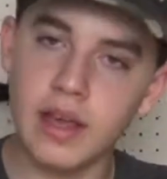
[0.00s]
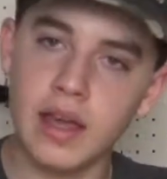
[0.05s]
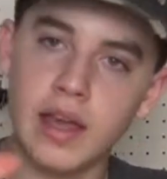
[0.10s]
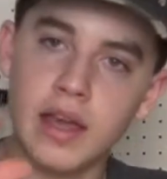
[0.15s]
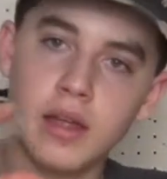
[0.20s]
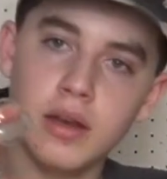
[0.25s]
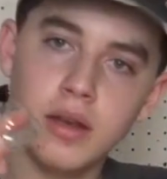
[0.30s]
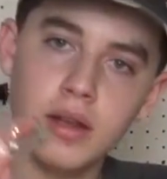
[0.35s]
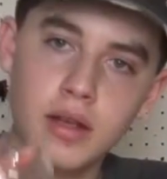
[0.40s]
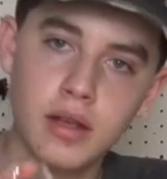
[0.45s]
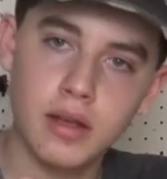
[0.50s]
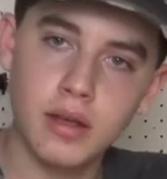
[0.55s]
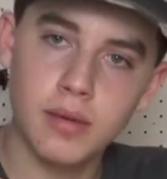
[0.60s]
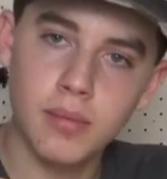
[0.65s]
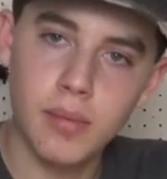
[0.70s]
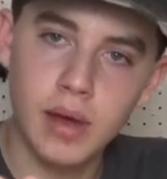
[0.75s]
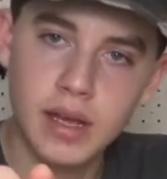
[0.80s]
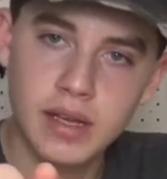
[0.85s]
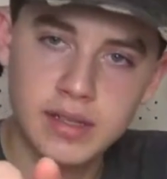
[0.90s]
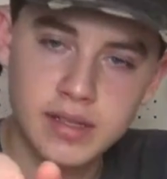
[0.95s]
and
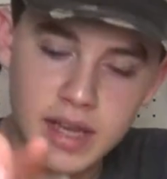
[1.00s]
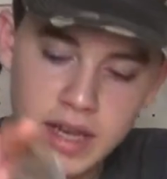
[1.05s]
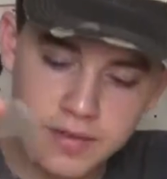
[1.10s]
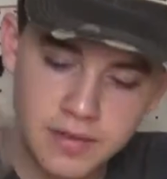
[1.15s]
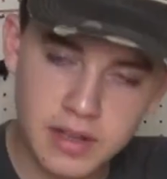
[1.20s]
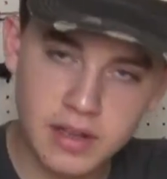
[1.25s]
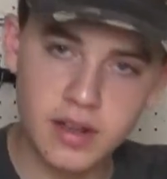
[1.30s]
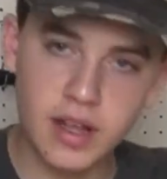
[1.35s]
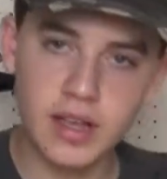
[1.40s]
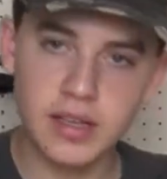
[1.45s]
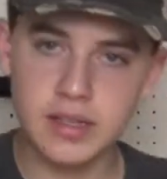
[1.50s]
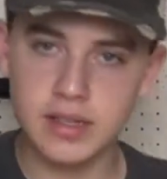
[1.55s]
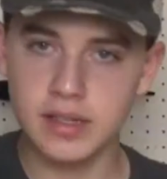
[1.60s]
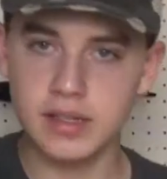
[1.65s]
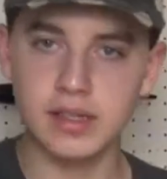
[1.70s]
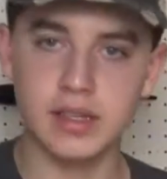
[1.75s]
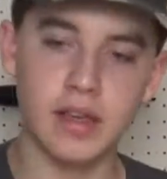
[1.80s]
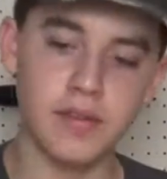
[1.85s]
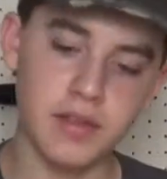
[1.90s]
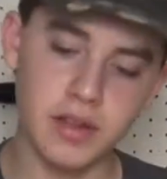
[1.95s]
my safety
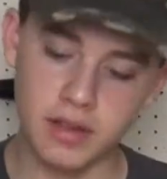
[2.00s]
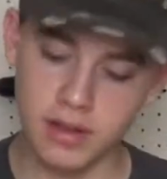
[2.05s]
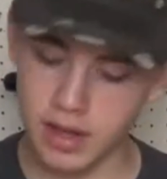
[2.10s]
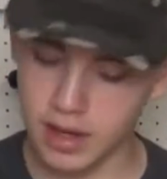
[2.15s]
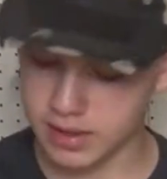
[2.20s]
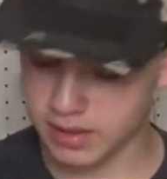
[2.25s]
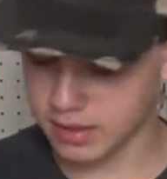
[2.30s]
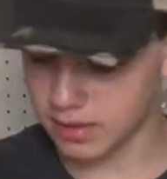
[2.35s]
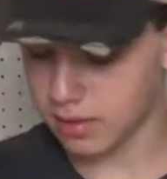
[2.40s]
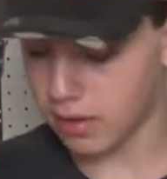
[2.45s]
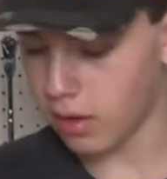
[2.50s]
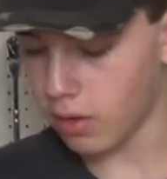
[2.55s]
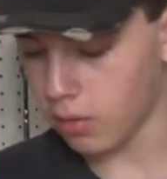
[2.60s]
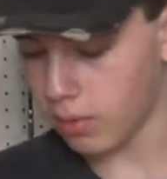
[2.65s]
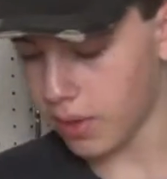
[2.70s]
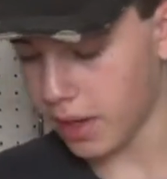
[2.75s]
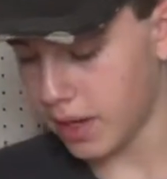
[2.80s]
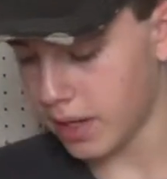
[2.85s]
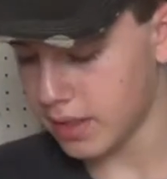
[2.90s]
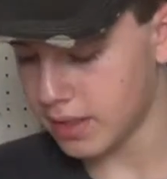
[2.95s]
glasses
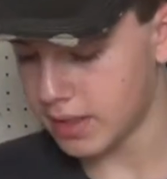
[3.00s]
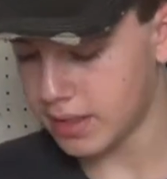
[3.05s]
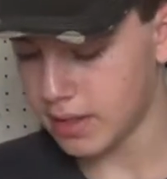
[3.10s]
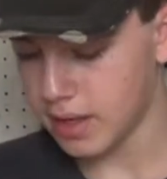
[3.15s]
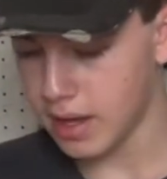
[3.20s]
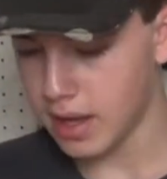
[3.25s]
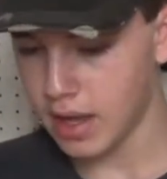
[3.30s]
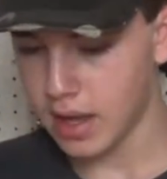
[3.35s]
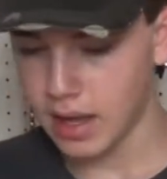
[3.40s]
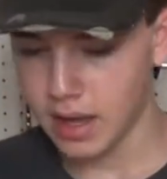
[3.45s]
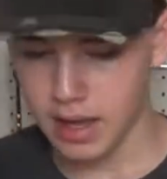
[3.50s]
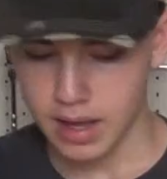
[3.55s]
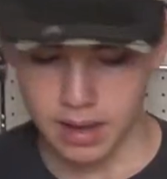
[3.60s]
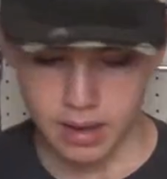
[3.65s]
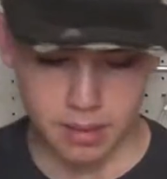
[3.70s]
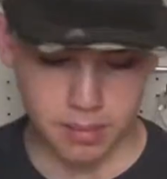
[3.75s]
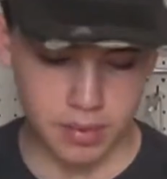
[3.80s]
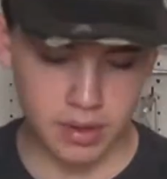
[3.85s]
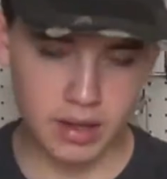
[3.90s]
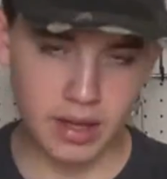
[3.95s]
always.
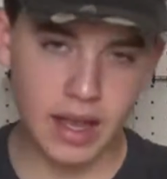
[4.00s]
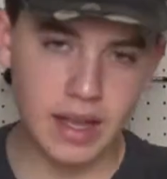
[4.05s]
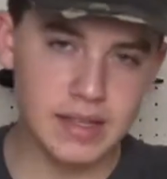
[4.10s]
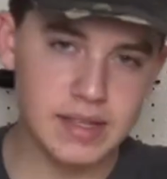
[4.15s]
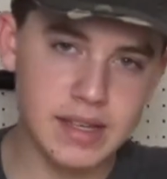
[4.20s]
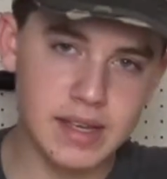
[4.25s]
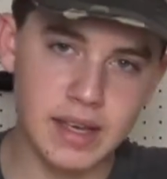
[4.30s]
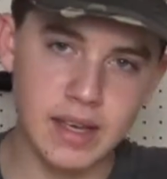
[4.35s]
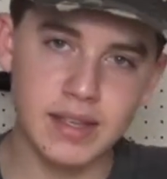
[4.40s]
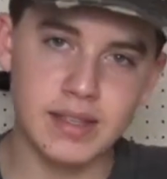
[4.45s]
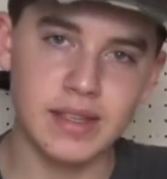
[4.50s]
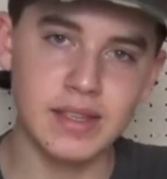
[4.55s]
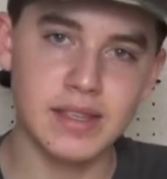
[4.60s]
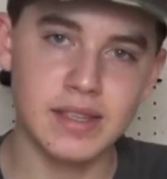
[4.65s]
But let's get to